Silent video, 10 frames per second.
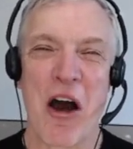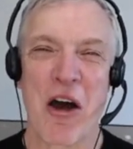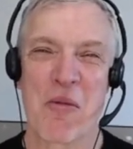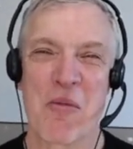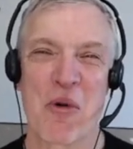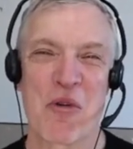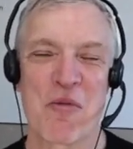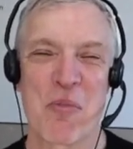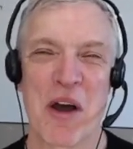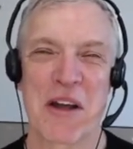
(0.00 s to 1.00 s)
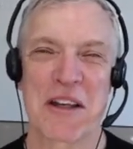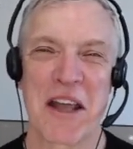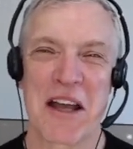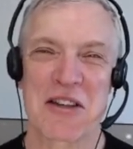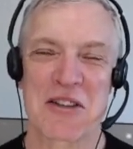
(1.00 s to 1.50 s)
Automotive
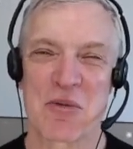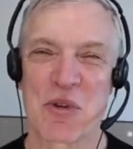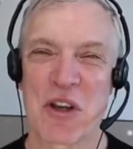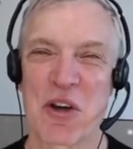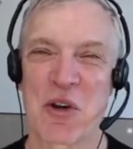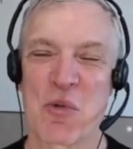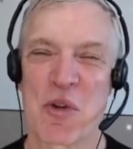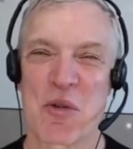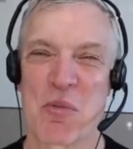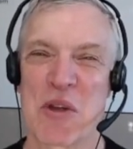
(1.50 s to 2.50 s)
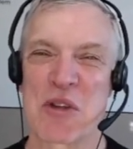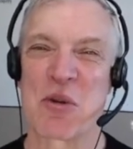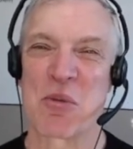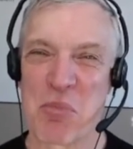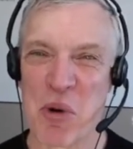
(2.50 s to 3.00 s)
podcast, and we're here with Mr.